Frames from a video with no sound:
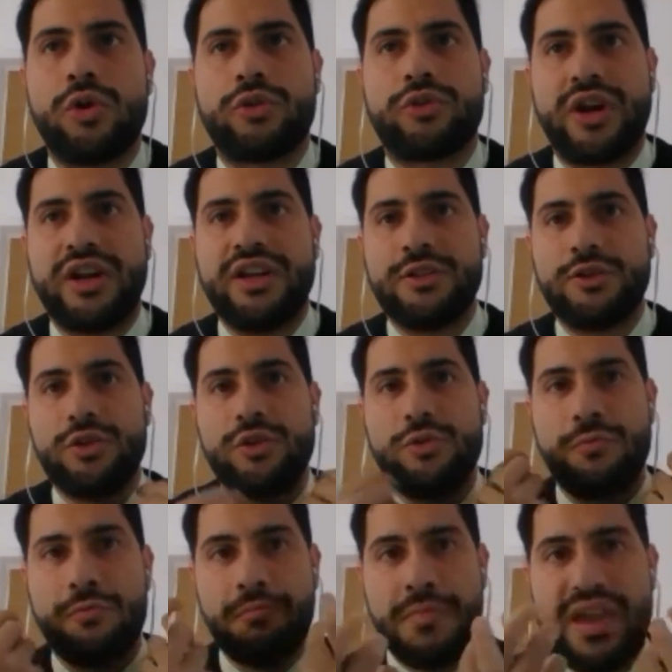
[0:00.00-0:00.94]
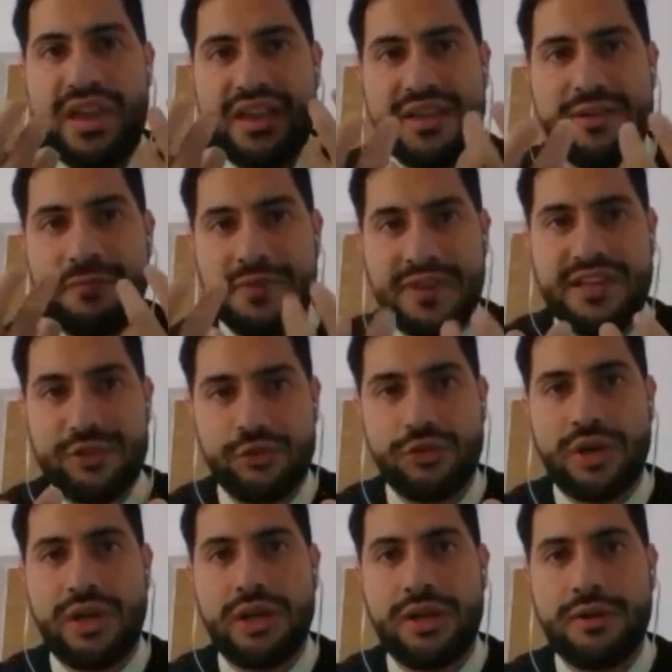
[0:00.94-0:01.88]
trying to make it
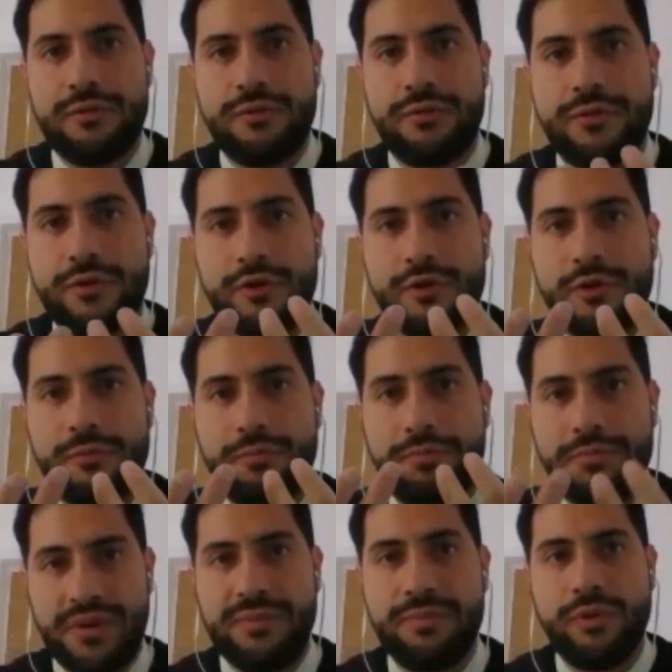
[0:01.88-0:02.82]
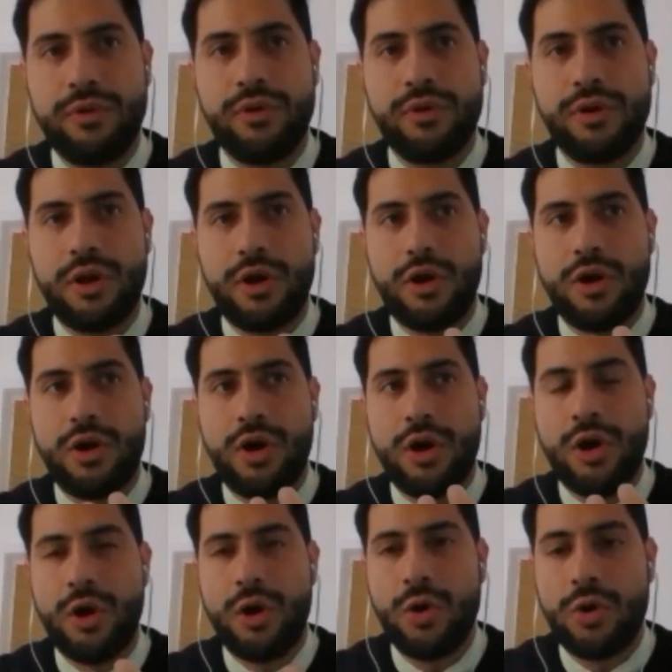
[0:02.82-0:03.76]
visual for people
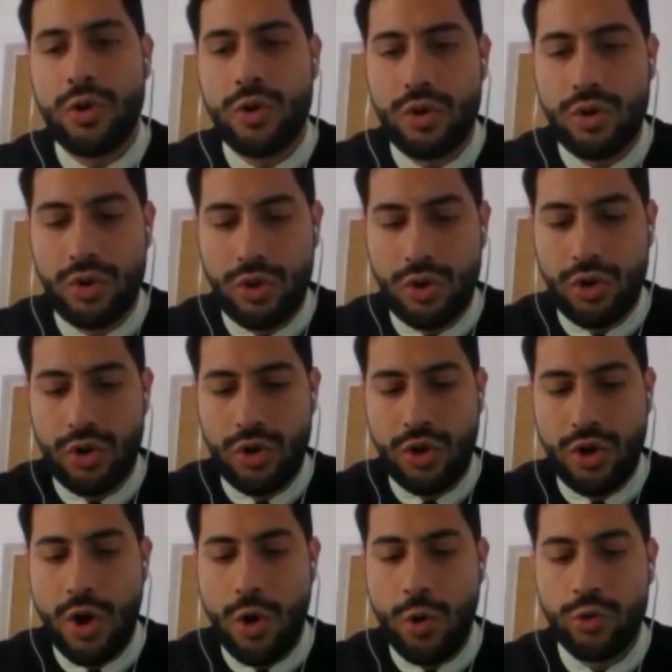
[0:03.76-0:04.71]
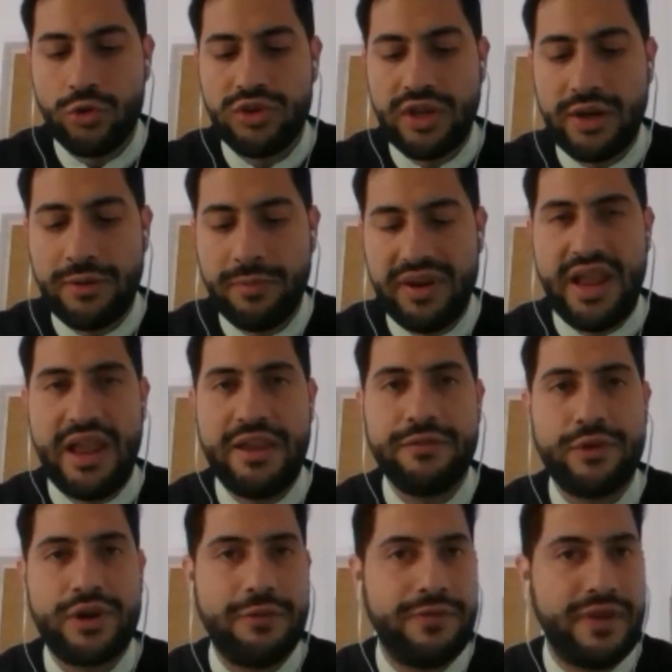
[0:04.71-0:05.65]
on how their
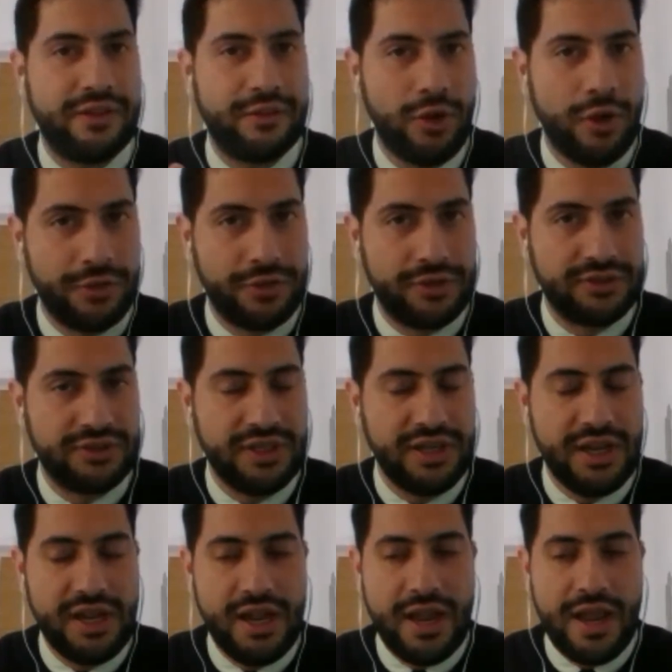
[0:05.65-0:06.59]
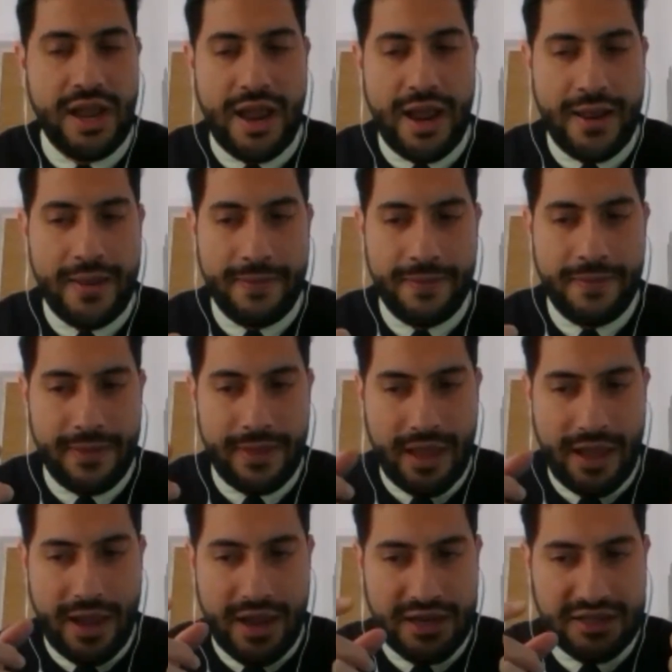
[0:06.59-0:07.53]
behavior affect others. And
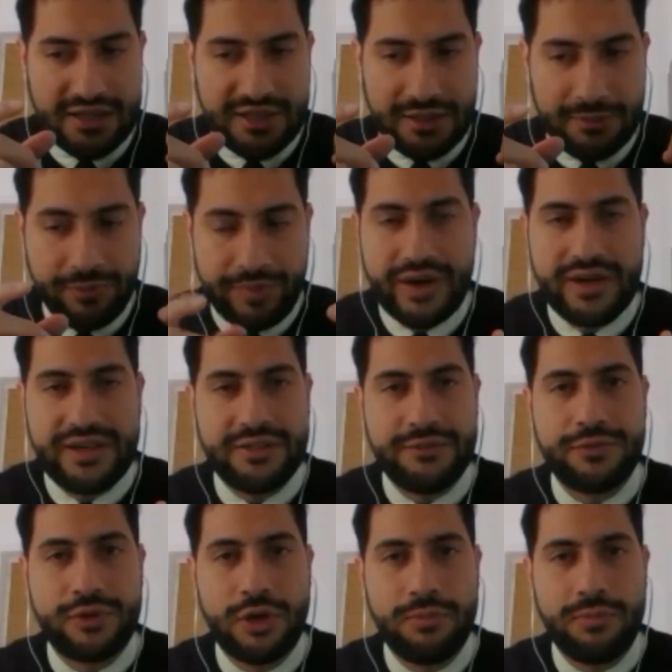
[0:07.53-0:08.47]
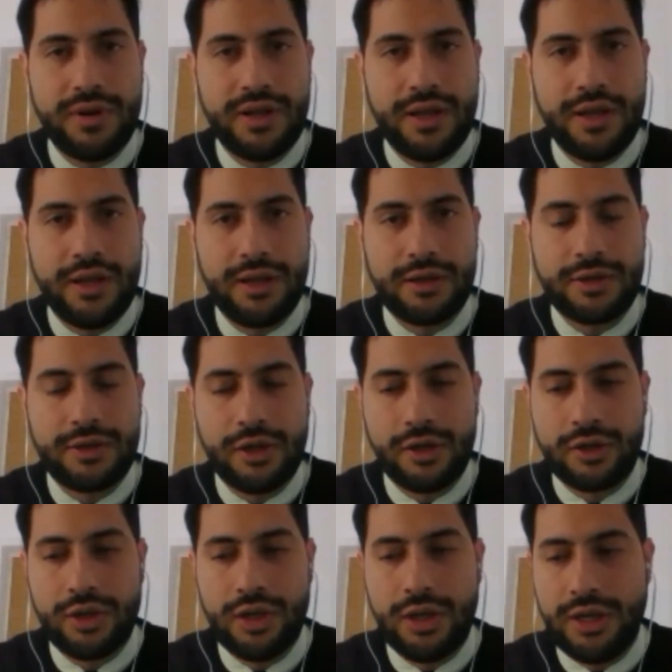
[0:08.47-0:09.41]
I departed from a
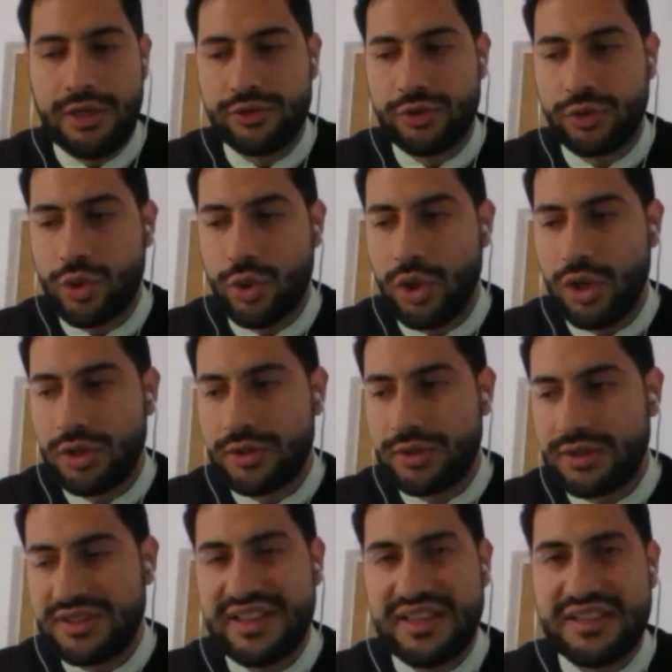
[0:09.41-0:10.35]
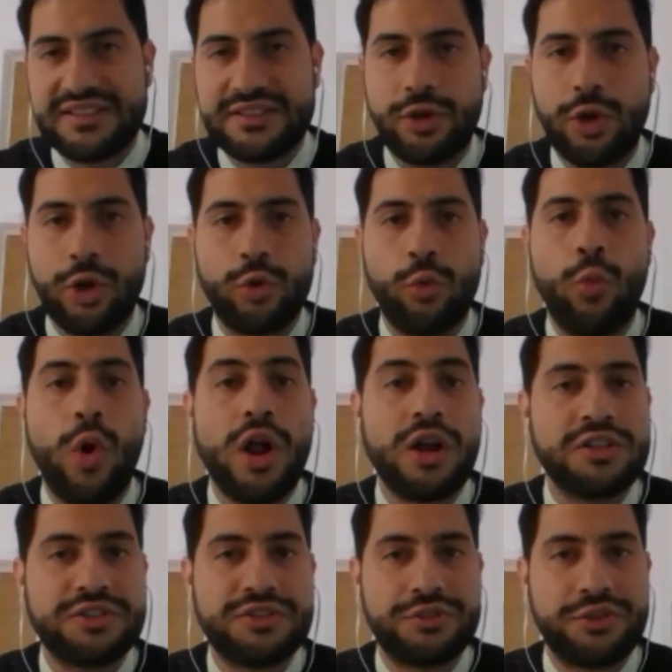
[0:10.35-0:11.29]
so-called test called
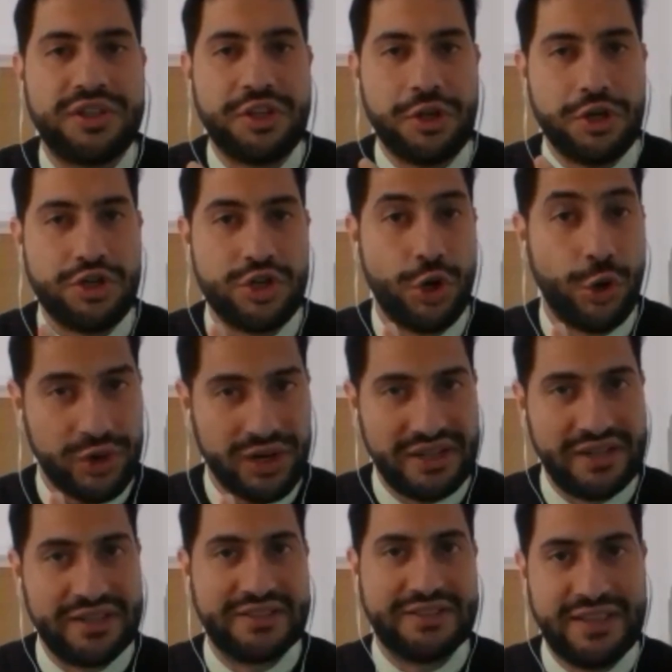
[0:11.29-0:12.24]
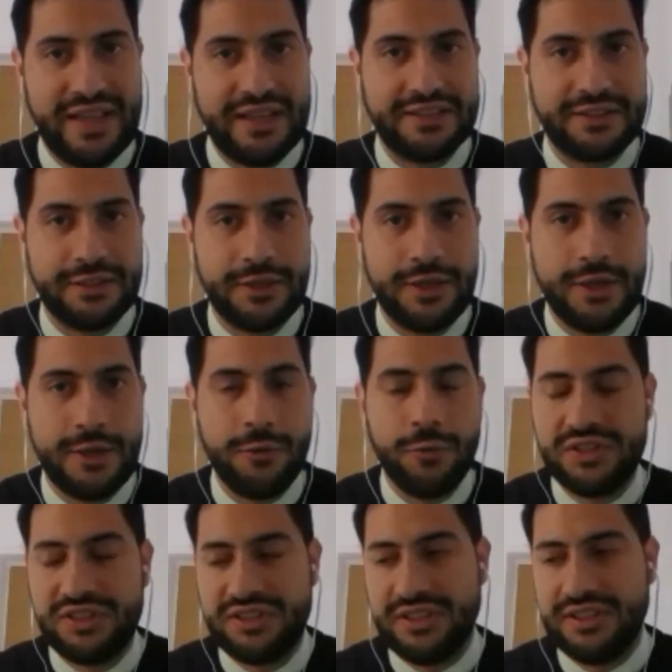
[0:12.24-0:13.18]
Wall Street Journal test,
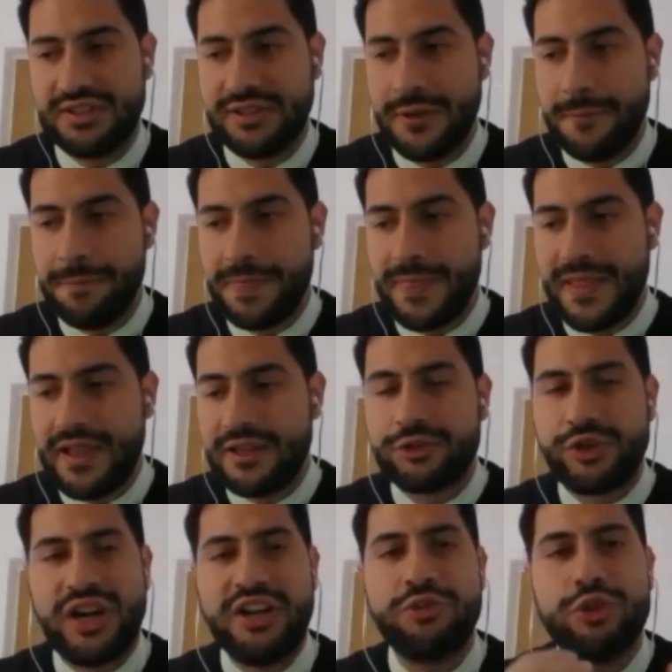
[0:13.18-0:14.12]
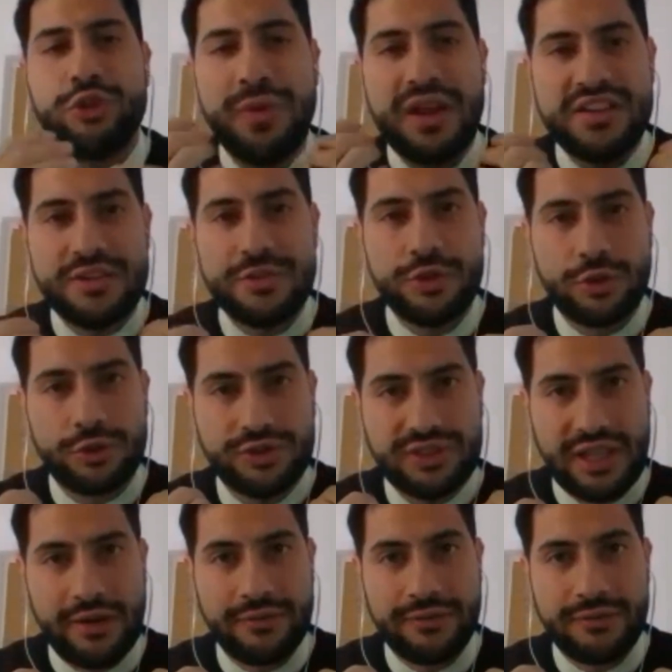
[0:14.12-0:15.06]
which is trying to imagine
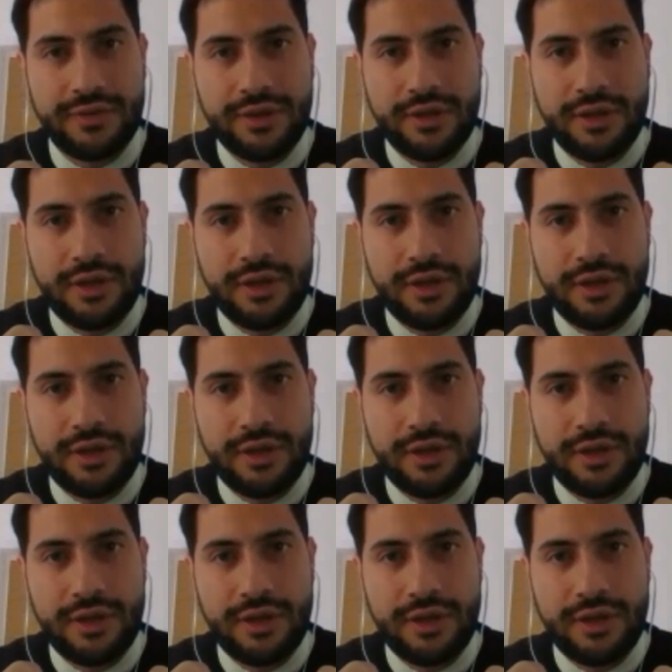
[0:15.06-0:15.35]
yourself.